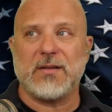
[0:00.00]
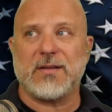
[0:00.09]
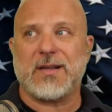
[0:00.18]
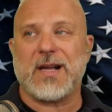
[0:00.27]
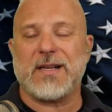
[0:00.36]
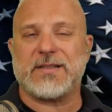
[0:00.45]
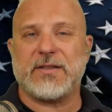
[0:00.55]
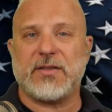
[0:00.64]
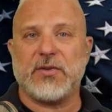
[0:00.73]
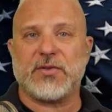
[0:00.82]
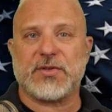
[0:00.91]

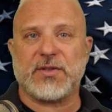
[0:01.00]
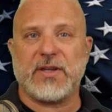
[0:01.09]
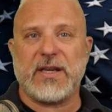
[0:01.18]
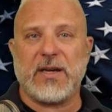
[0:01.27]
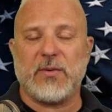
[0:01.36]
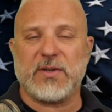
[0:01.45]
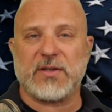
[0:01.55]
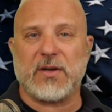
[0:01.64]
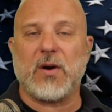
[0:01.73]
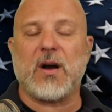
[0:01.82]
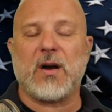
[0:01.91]
constitutionally he was
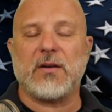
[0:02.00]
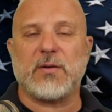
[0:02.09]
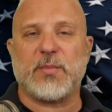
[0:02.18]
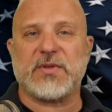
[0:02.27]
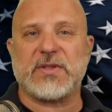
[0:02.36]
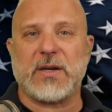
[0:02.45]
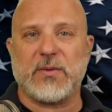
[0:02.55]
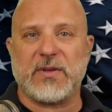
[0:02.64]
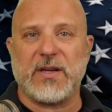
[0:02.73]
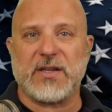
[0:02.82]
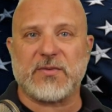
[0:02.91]
100%
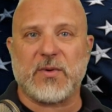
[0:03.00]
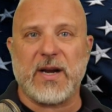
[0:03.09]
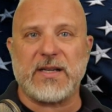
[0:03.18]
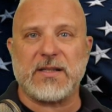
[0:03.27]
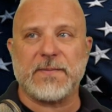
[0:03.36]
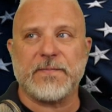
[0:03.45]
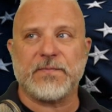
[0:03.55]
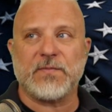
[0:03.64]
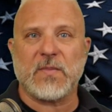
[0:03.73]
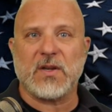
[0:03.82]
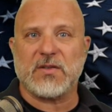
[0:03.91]
within his right.
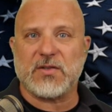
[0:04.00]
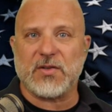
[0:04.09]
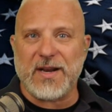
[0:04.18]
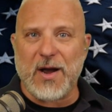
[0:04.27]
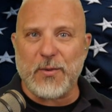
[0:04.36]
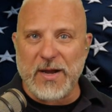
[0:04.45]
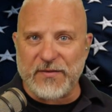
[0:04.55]
So now we have a